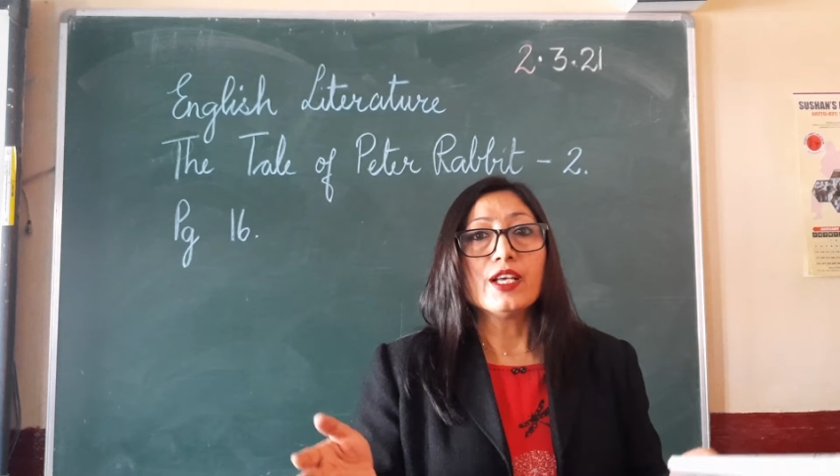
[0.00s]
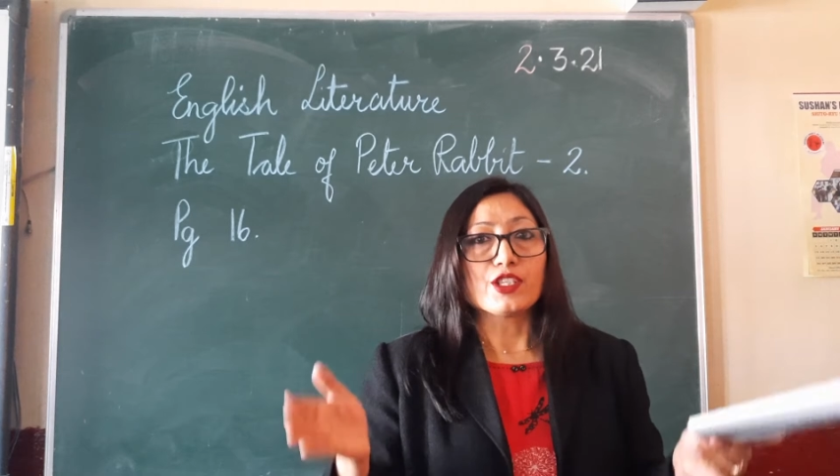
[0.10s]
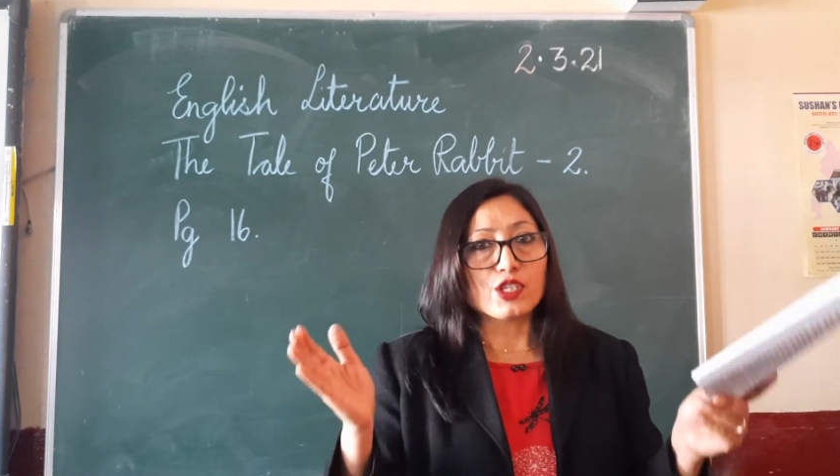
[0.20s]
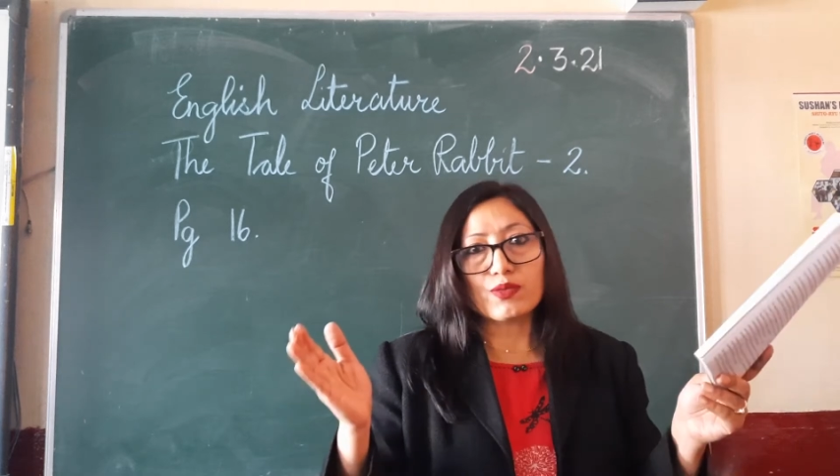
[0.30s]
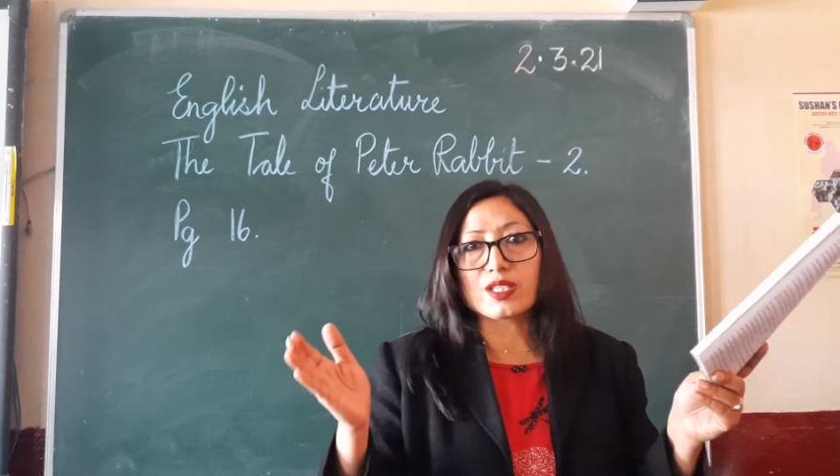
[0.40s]

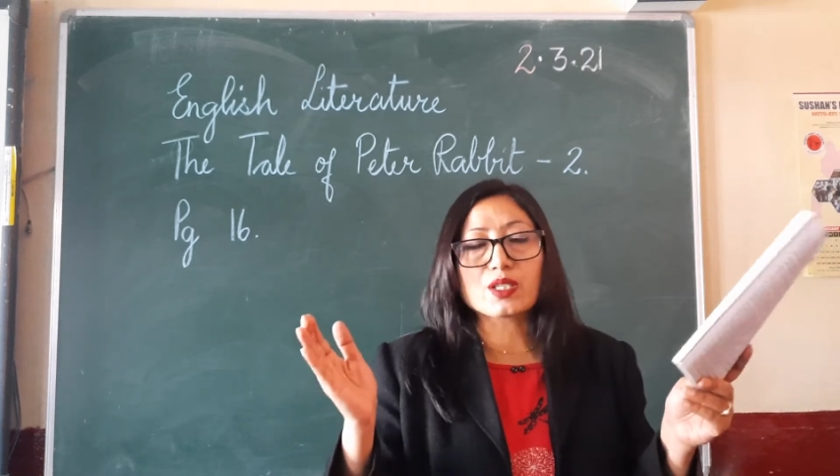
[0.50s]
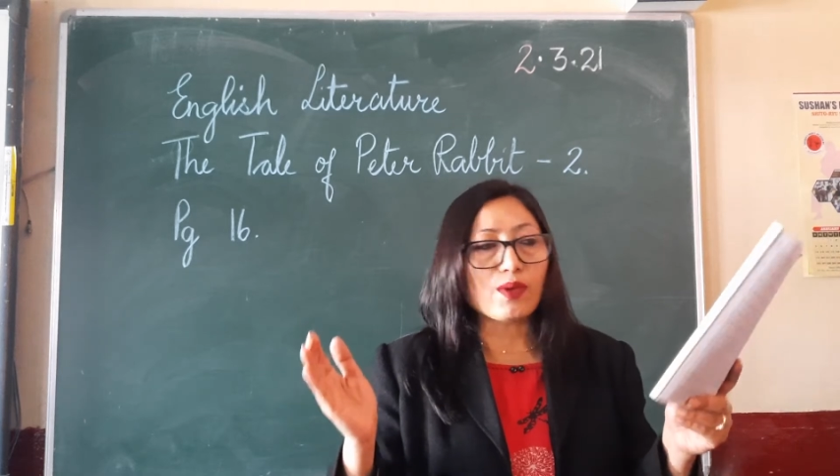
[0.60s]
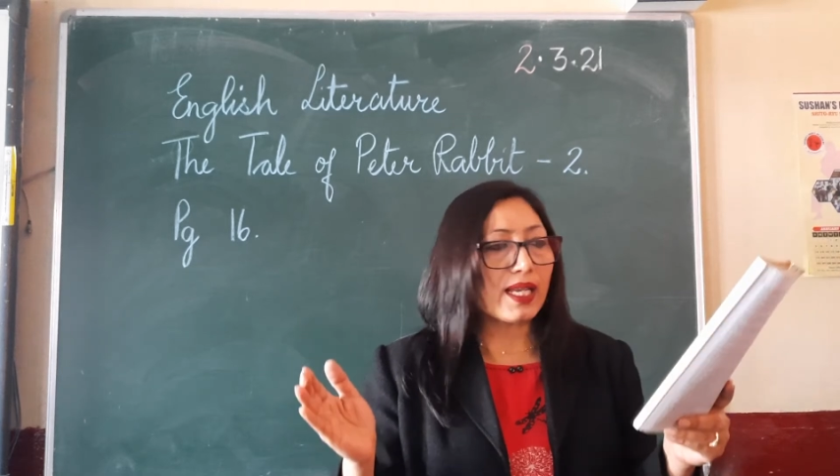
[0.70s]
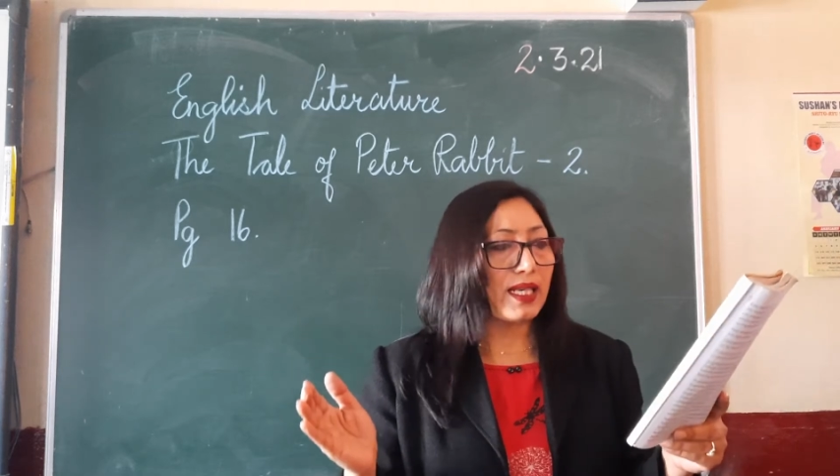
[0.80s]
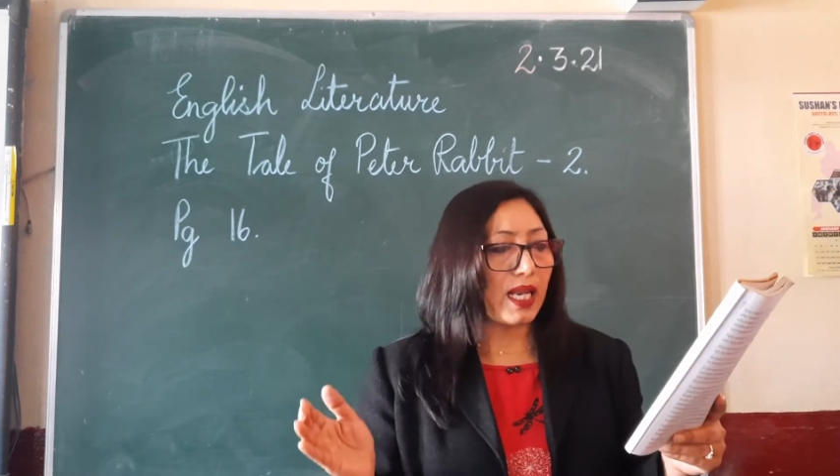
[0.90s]
So it was
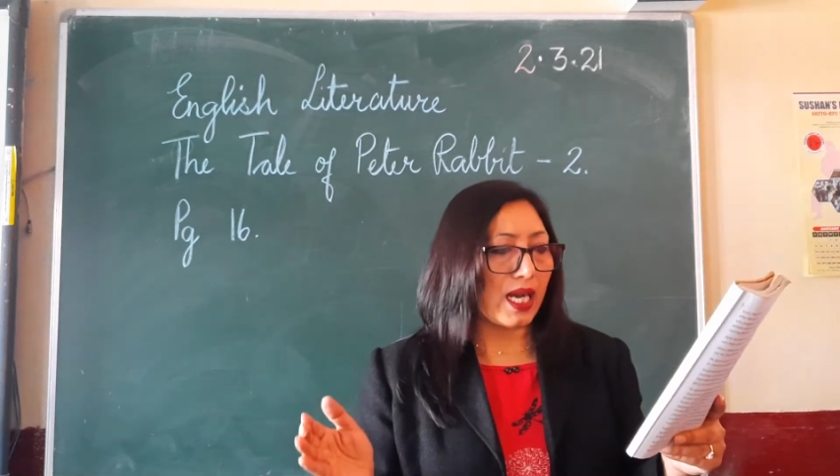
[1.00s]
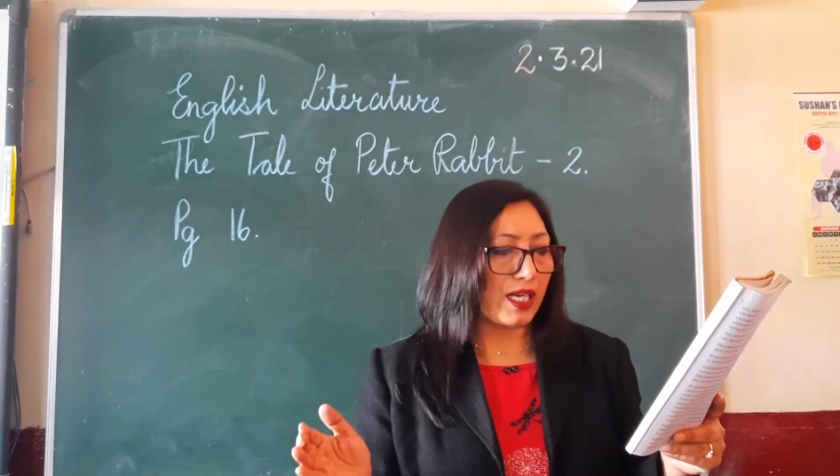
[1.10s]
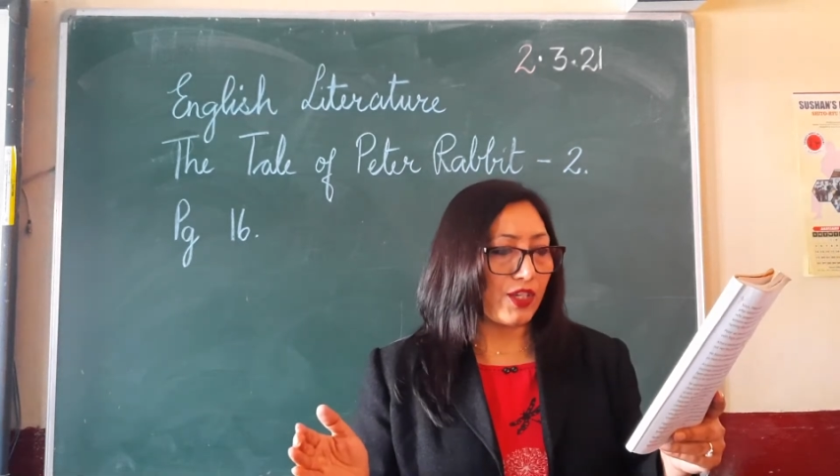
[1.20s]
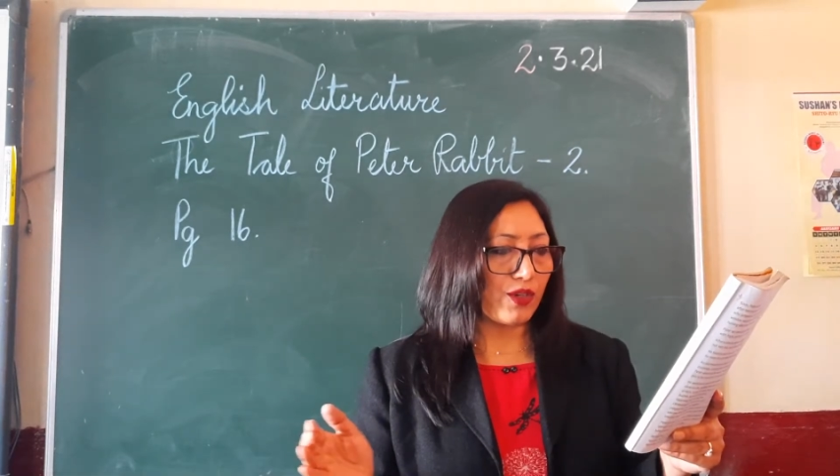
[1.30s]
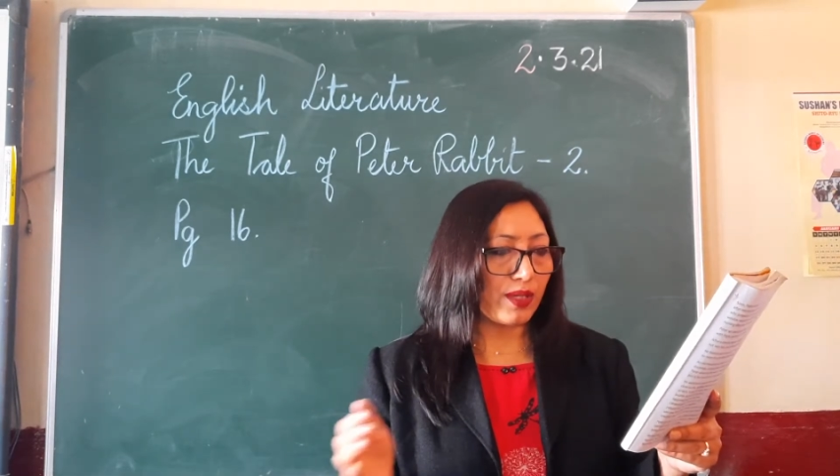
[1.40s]
quite
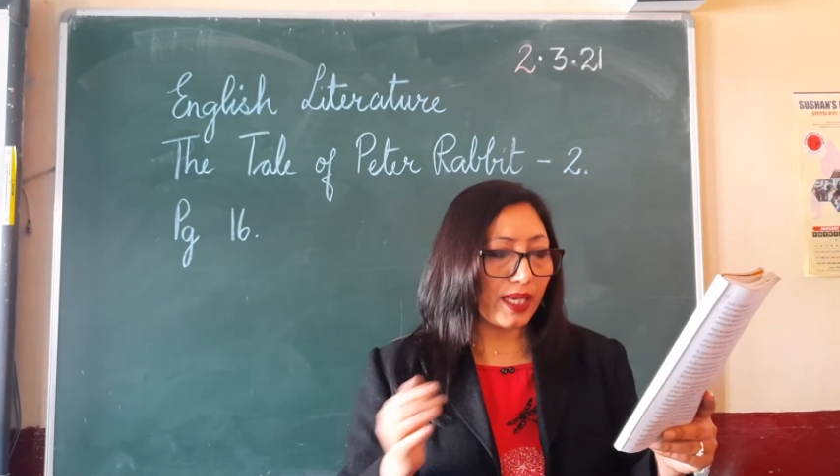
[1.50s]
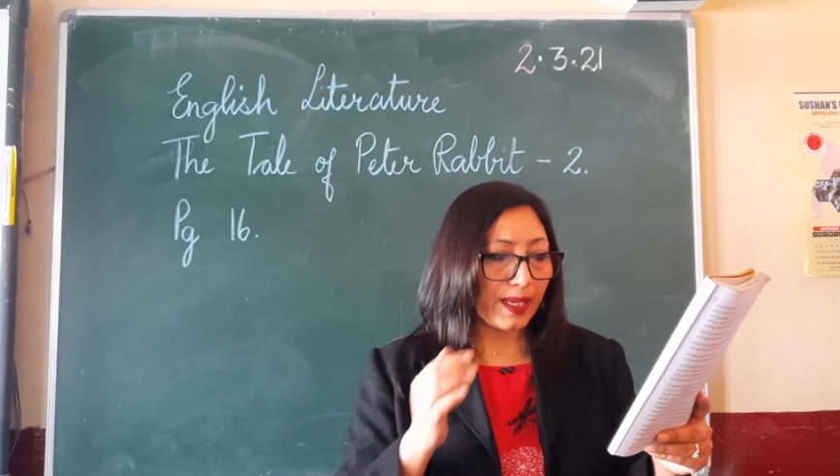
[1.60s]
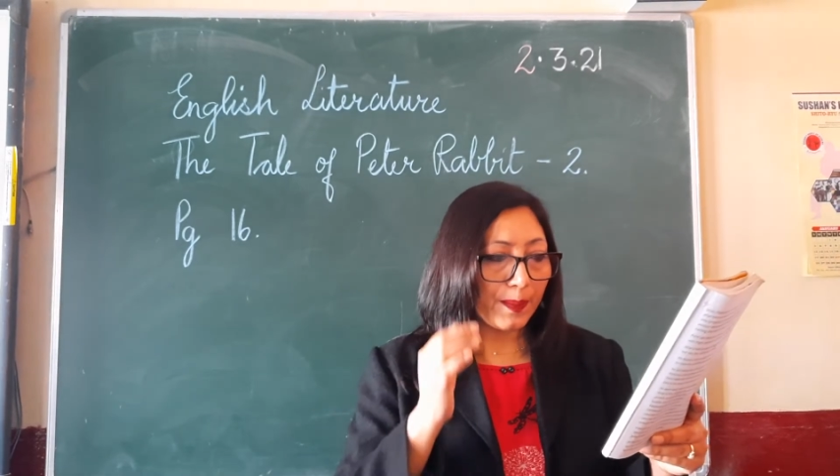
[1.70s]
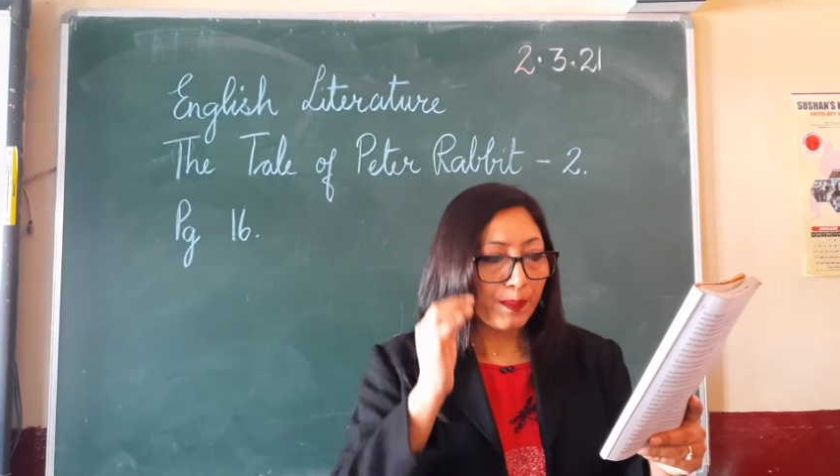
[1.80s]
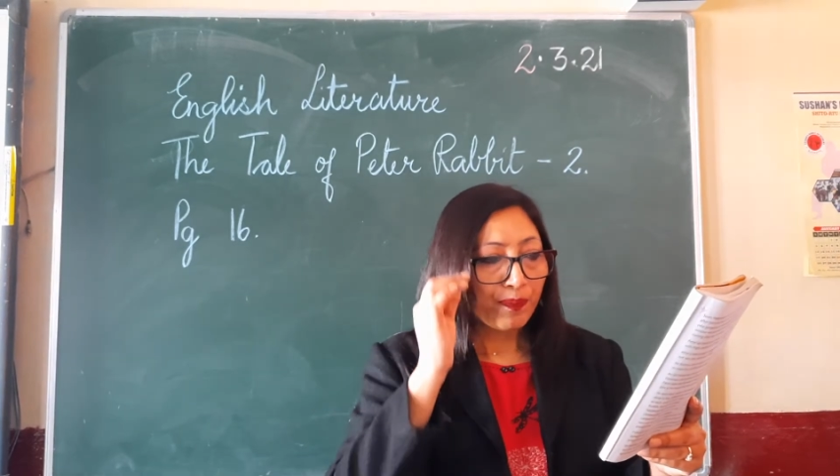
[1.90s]
large,
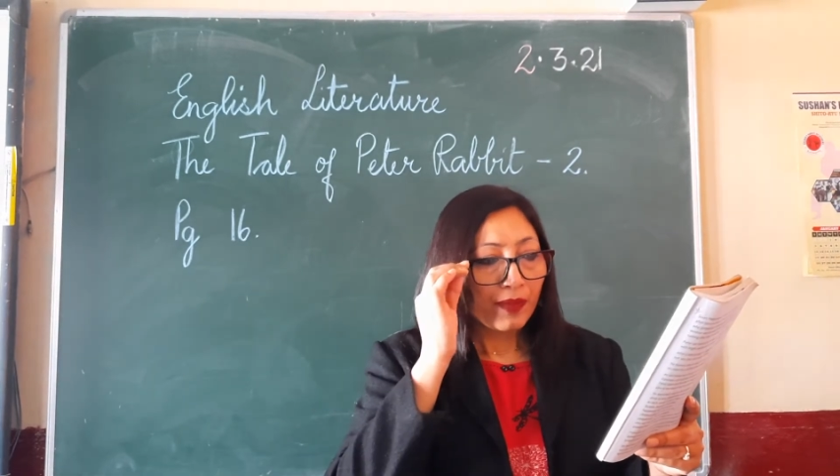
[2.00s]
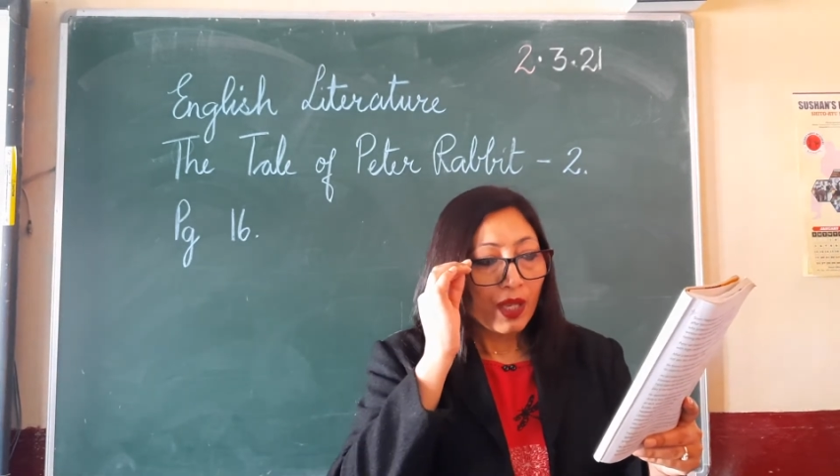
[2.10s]
okay,